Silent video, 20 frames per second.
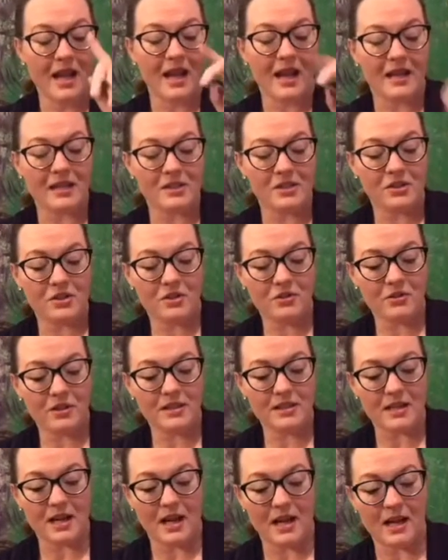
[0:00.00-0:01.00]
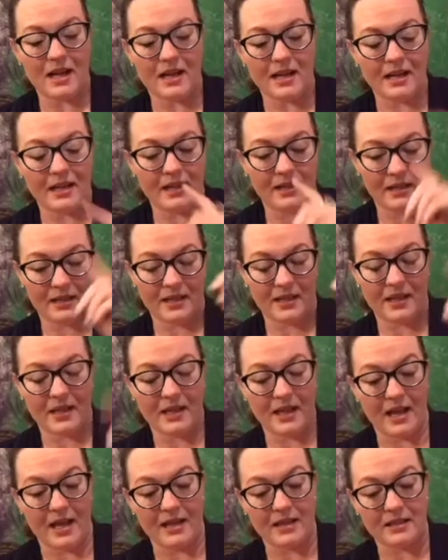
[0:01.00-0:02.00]
As soon as I
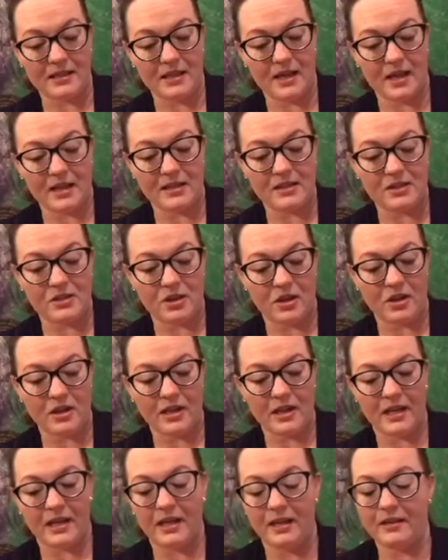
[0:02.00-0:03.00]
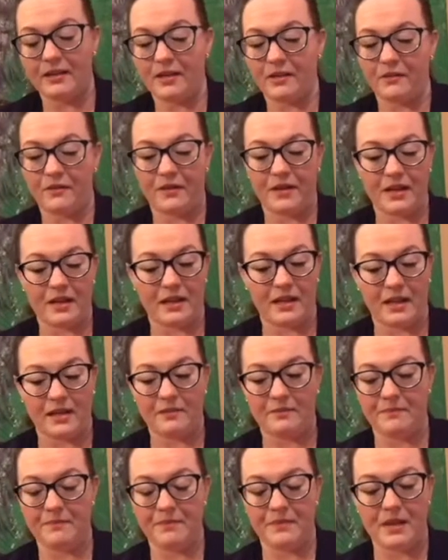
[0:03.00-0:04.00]
connect, I start getting the
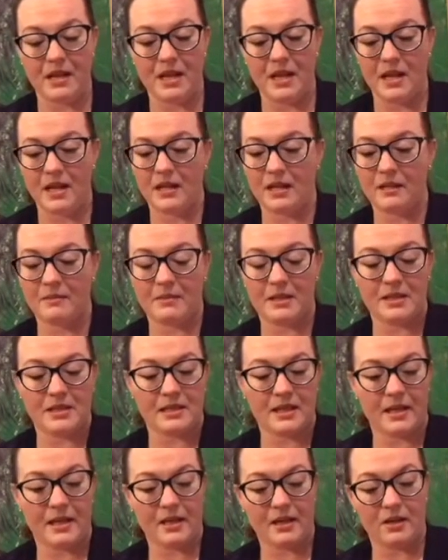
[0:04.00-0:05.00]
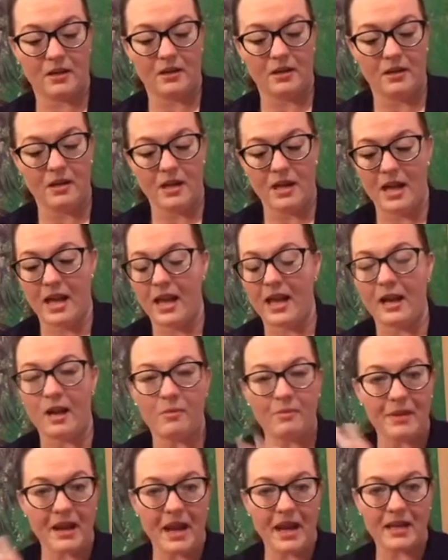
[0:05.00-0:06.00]
feeling, let me see here, and I'll
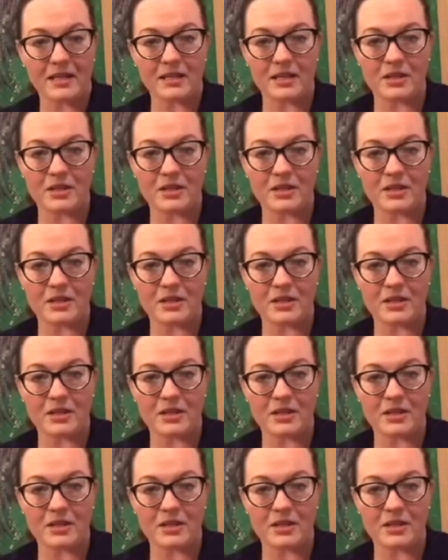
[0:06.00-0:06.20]
paint